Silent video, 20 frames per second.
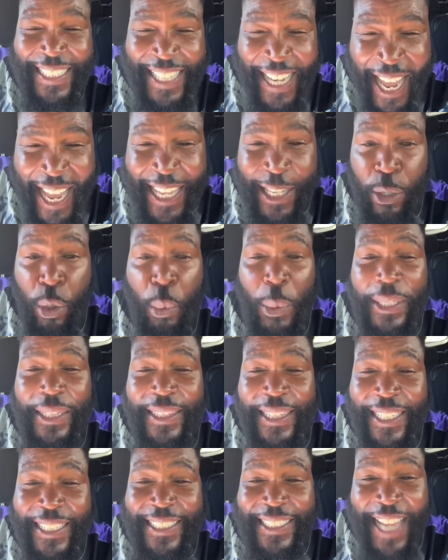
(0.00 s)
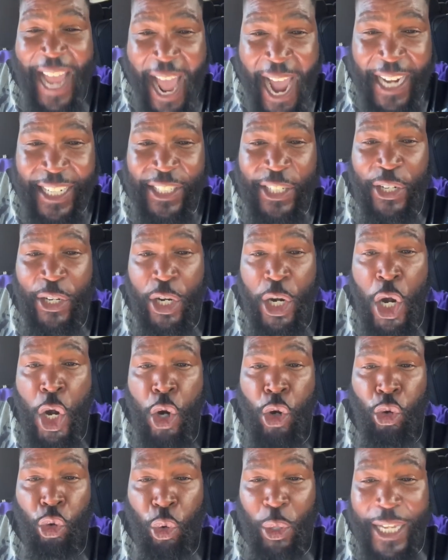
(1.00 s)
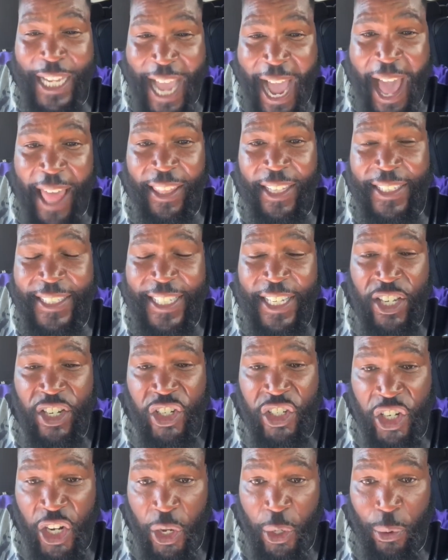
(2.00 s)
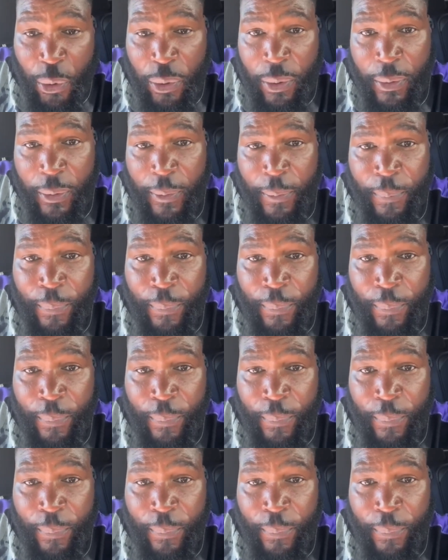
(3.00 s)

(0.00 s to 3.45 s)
Date with the Doctor reality show.